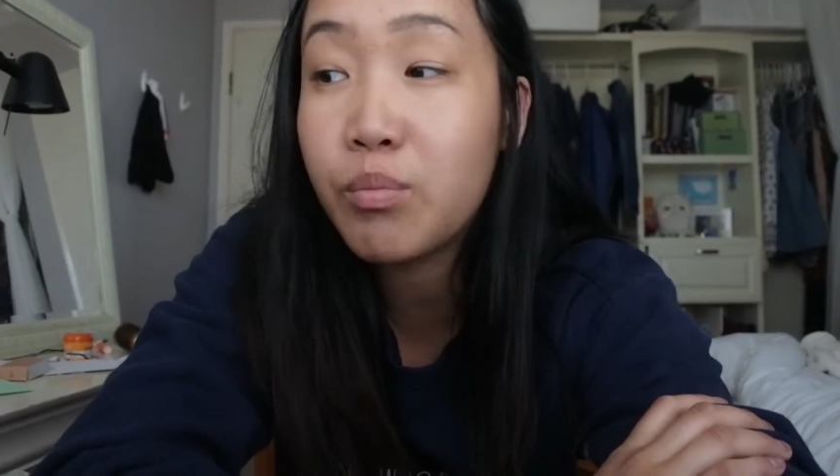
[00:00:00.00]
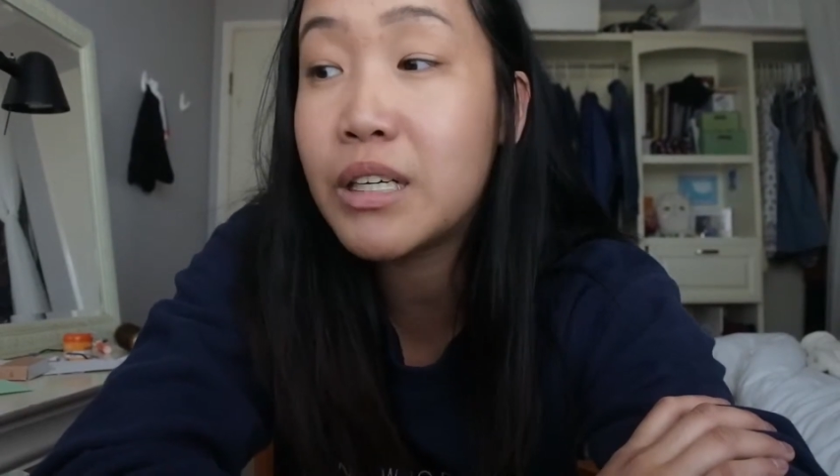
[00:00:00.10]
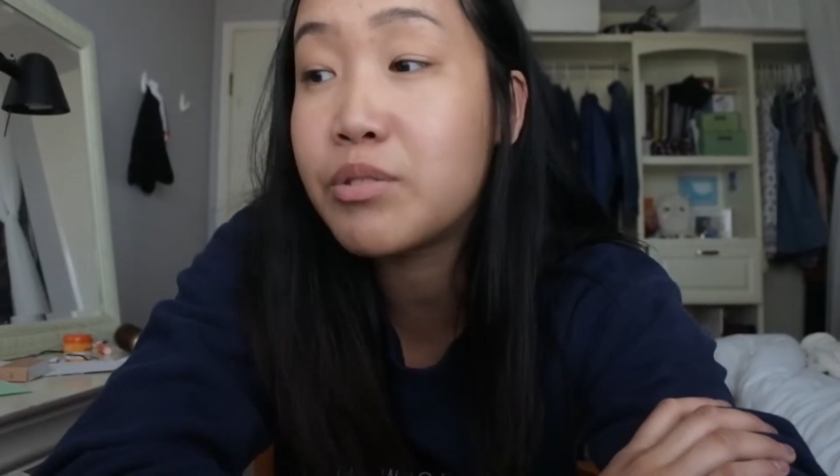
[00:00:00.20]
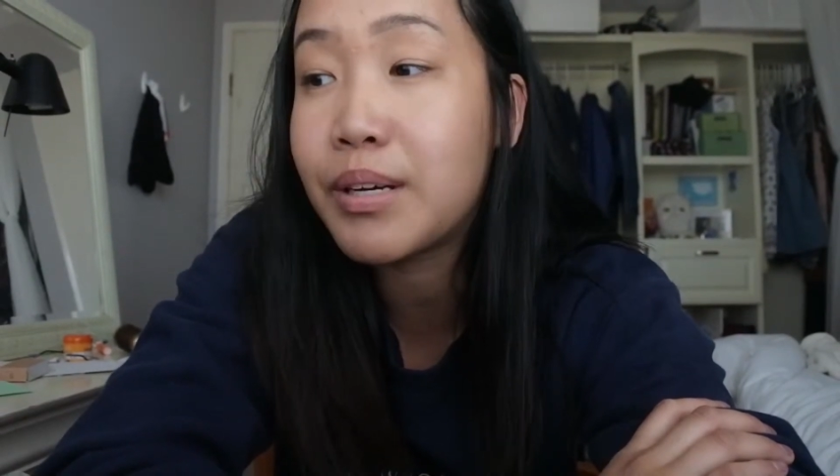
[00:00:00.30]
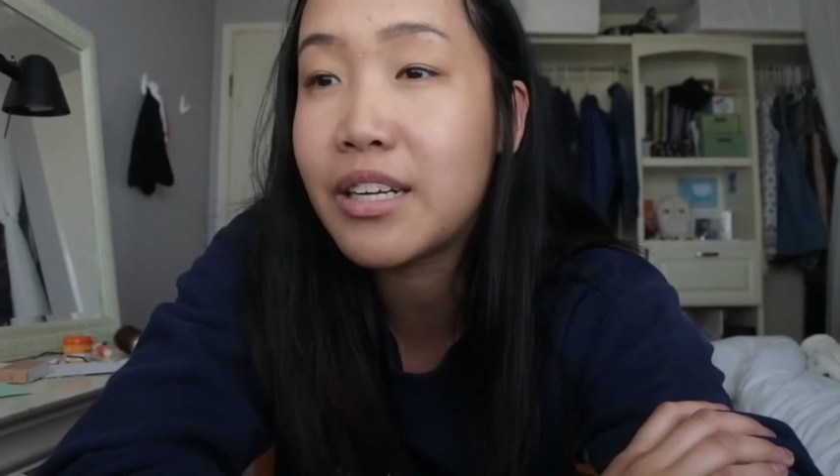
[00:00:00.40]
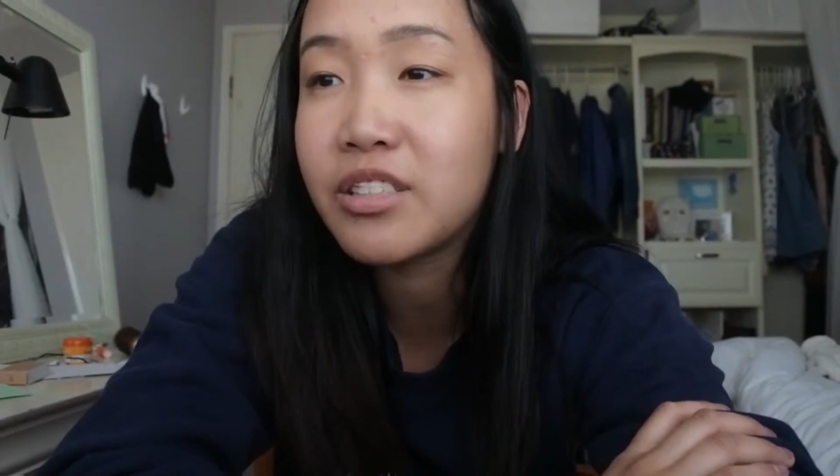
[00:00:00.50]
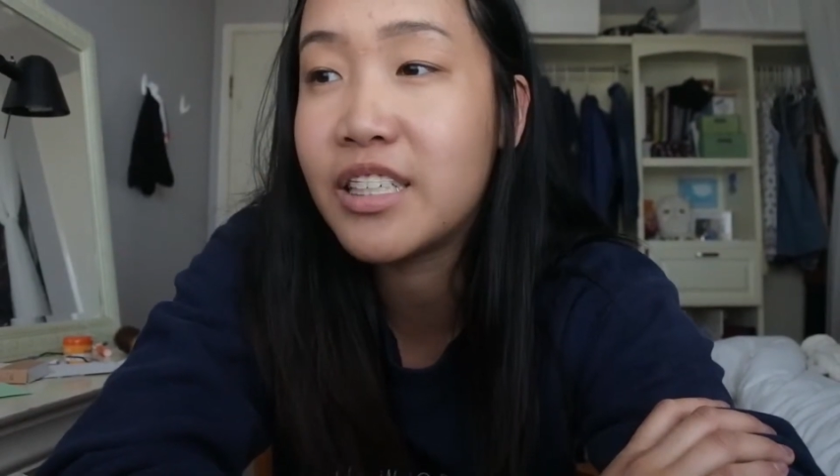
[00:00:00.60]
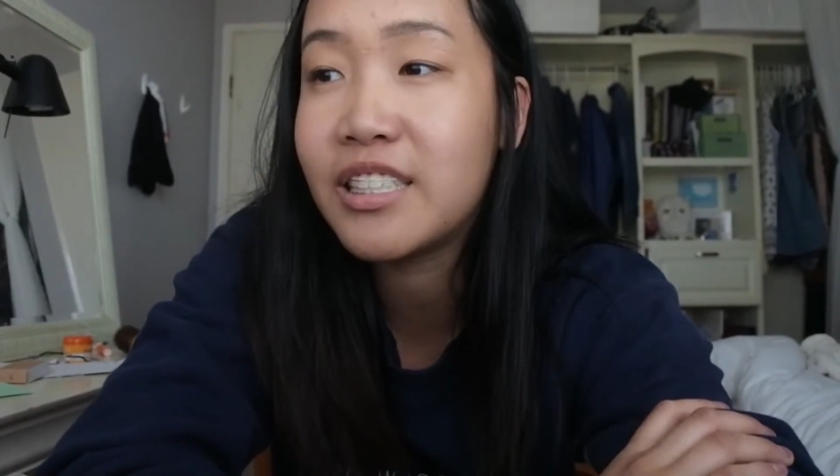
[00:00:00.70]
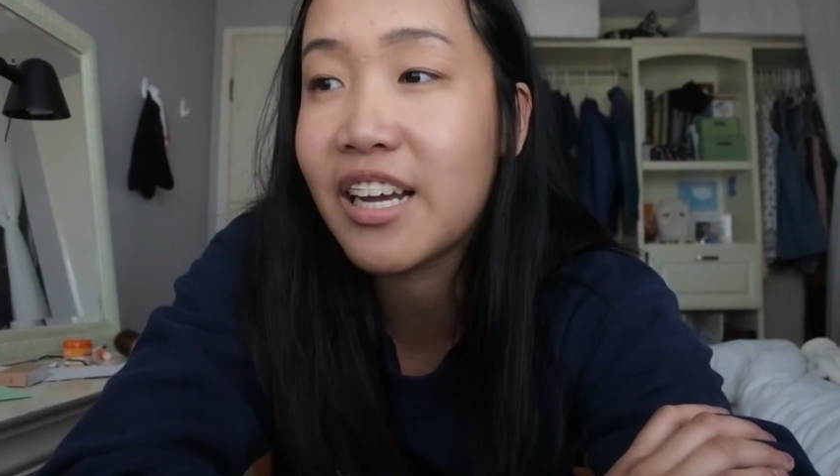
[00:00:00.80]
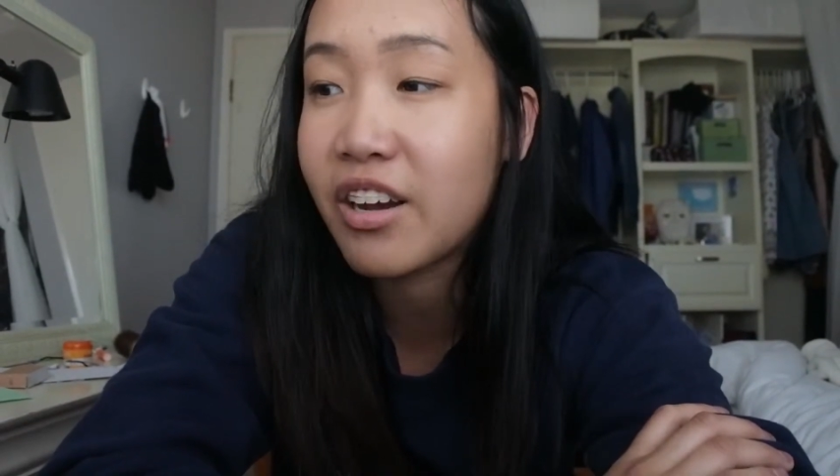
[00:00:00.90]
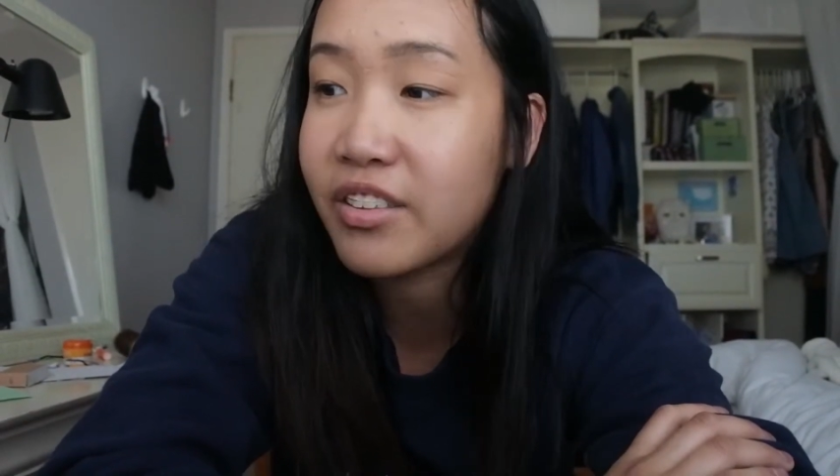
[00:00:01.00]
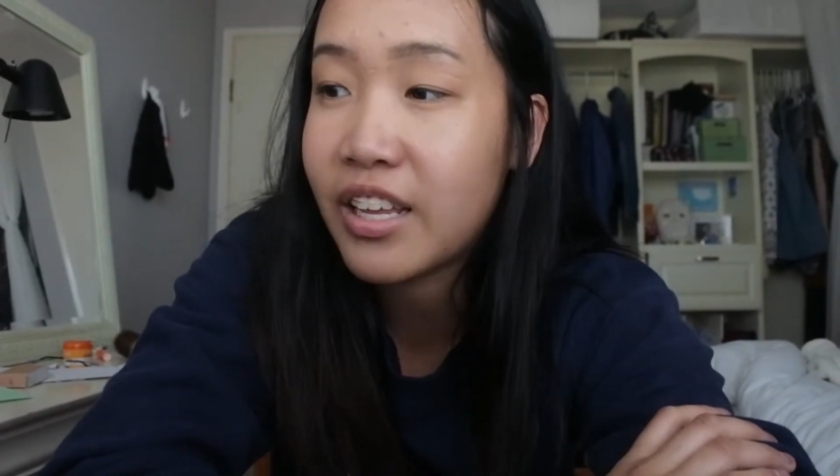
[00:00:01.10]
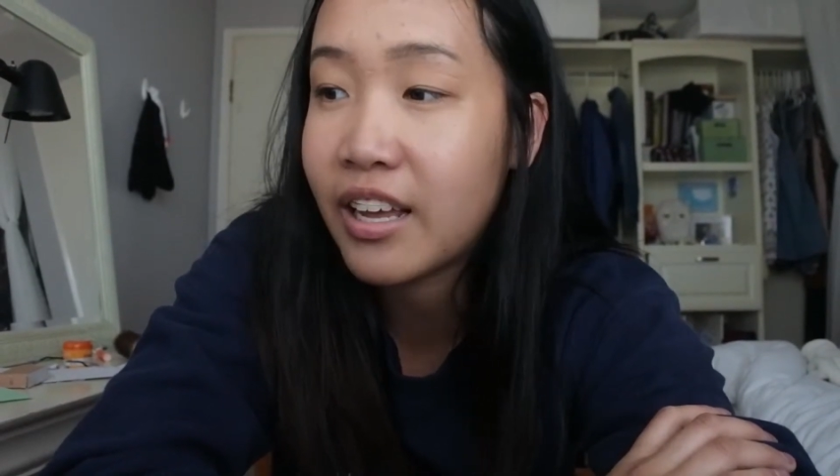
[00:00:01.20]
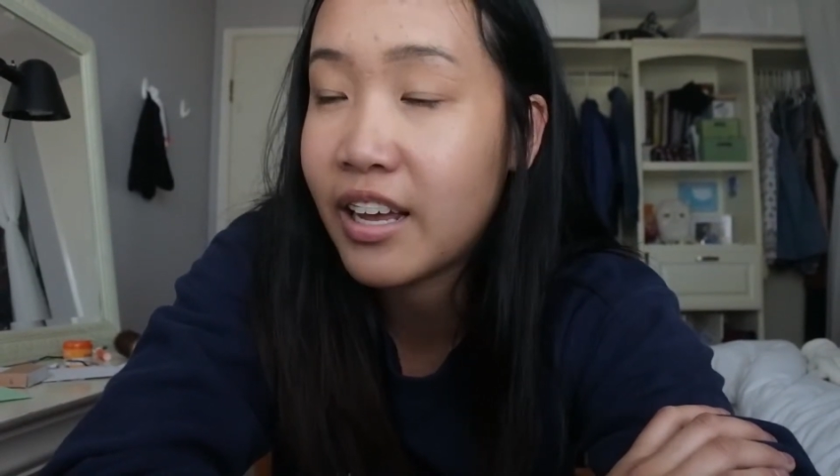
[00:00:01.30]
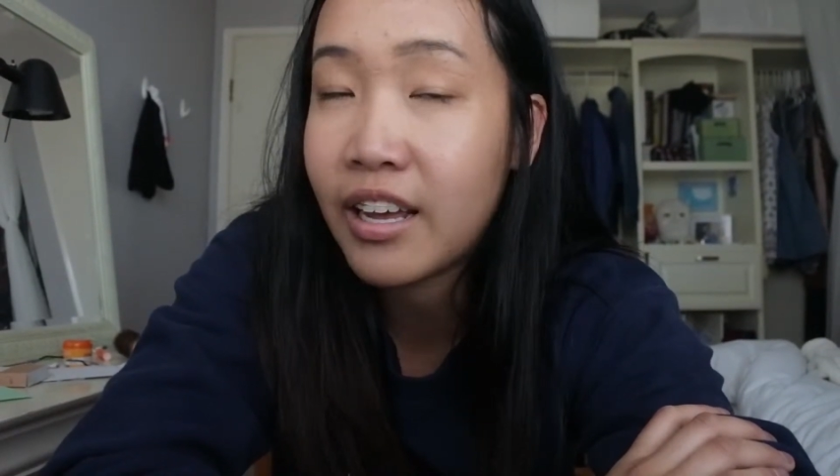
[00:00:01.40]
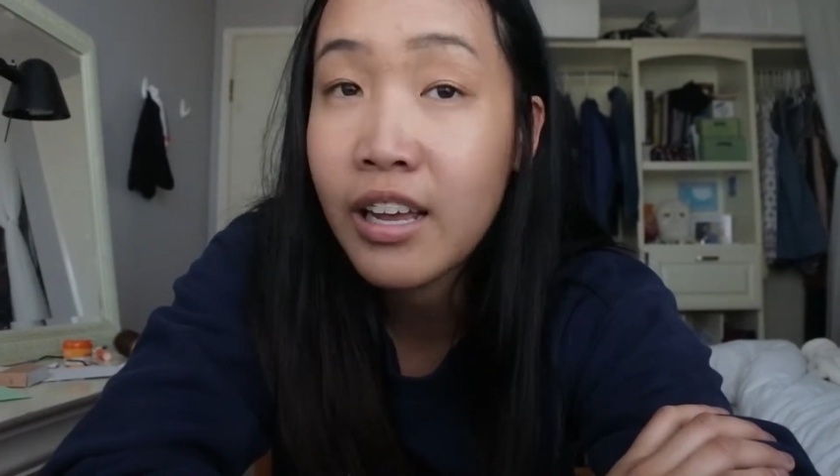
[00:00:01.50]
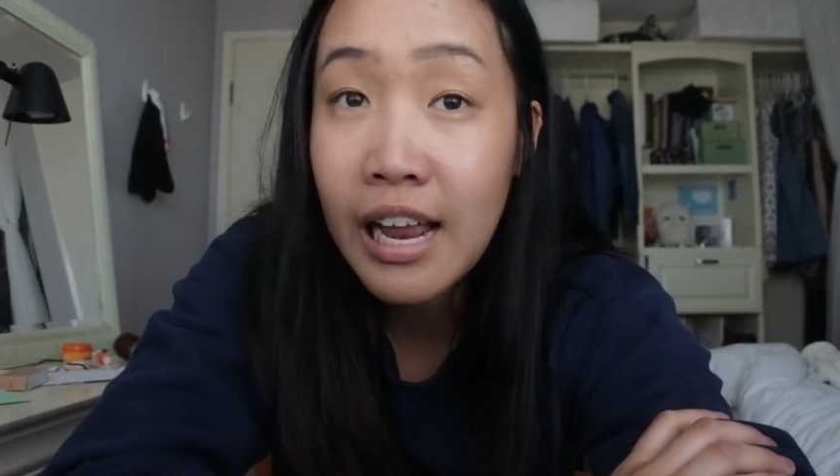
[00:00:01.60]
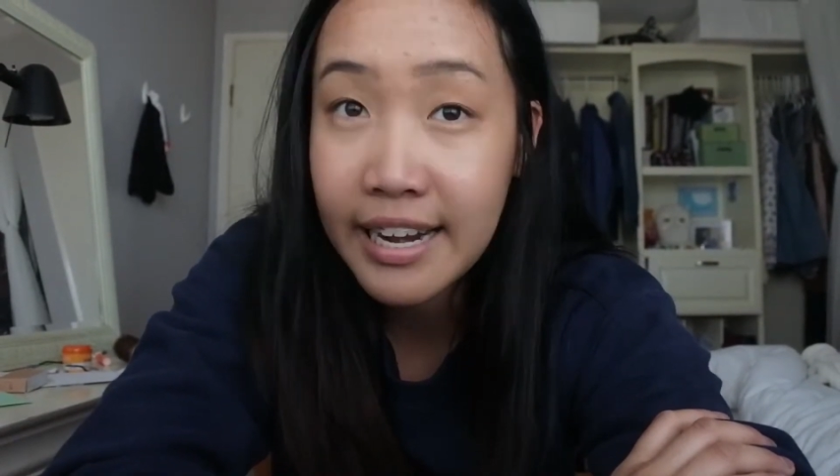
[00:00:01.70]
much better since I got the